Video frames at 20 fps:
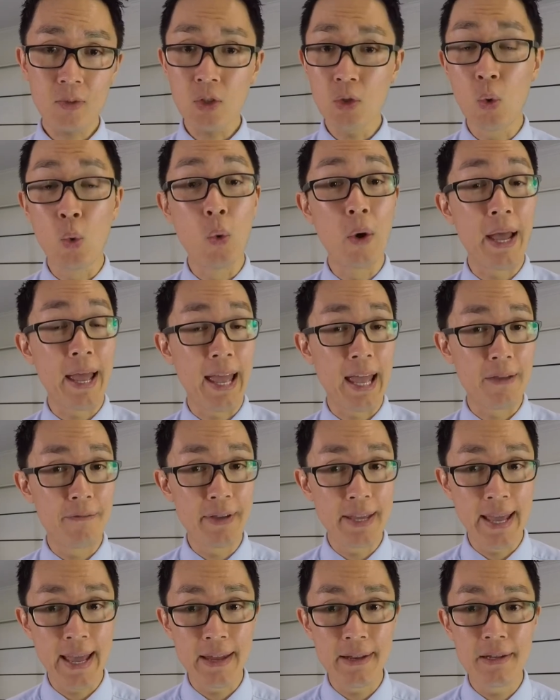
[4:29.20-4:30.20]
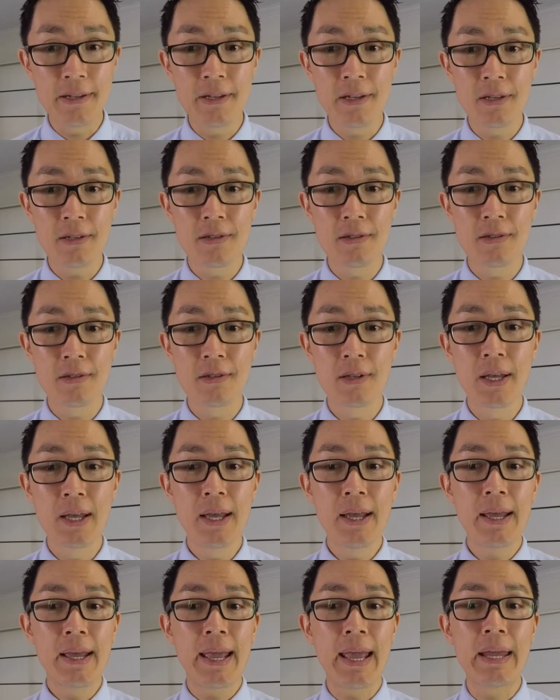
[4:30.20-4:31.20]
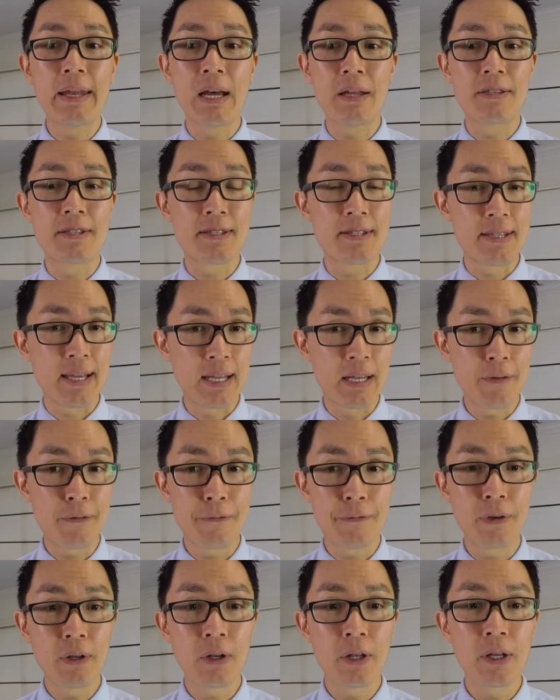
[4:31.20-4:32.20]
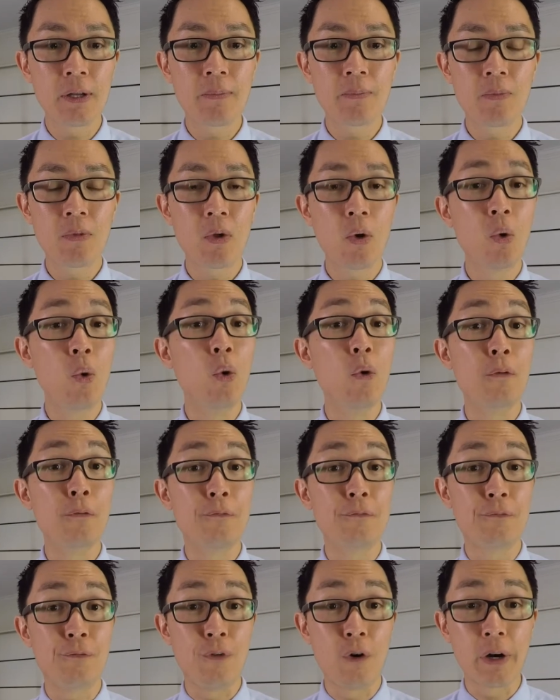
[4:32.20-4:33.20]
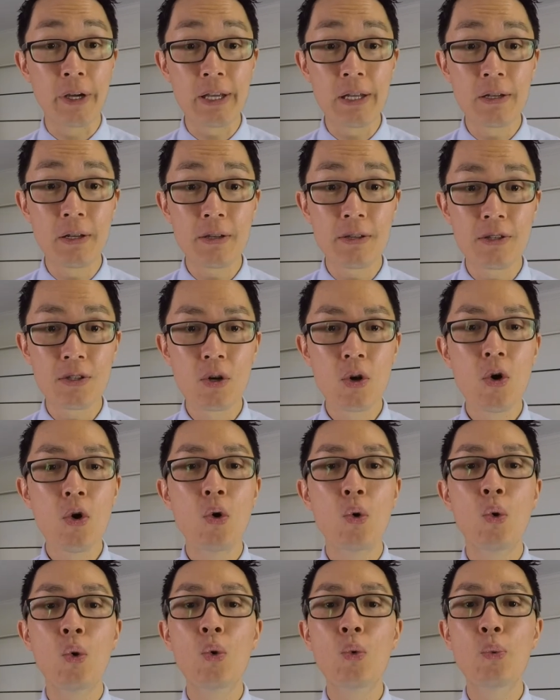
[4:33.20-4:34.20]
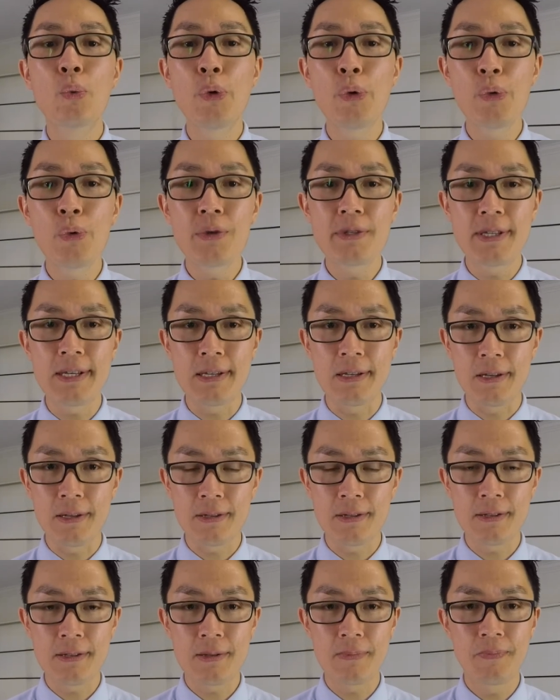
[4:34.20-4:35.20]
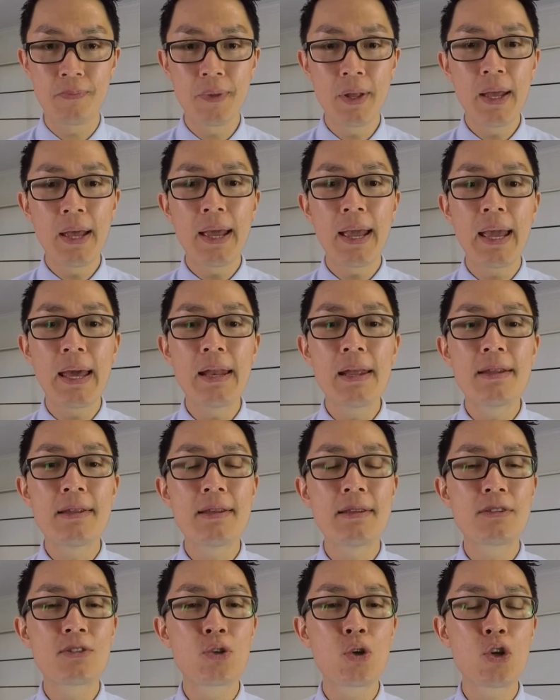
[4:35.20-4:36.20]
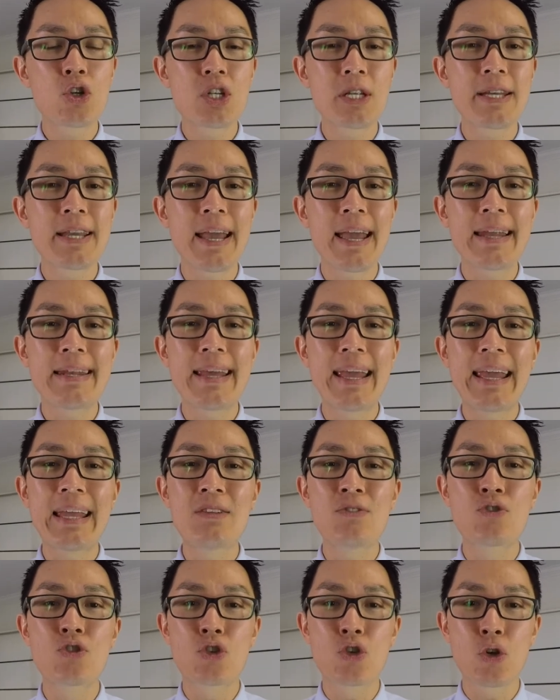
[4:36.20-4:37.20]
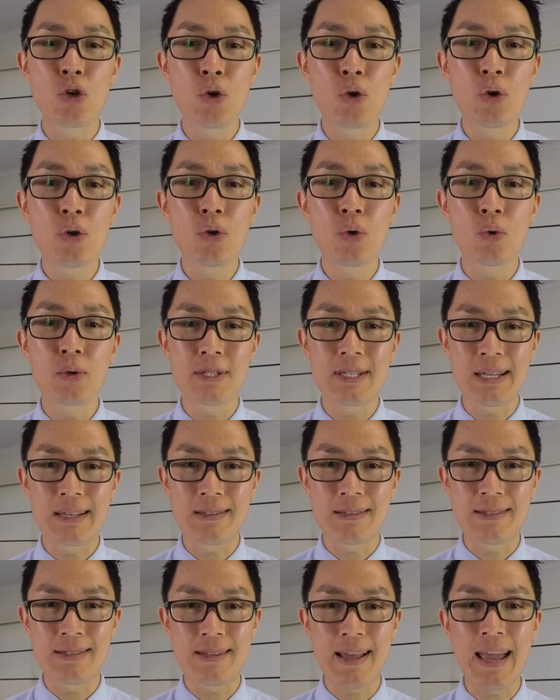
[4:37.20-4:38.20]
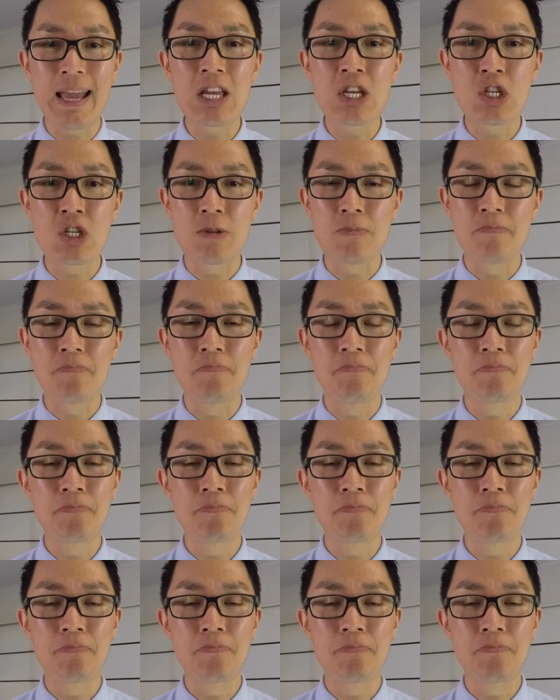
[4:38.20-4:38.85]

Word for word: or heavy-headedness, an unsteady feeling or fogginess or wooziness. And it is usually an internal sensation.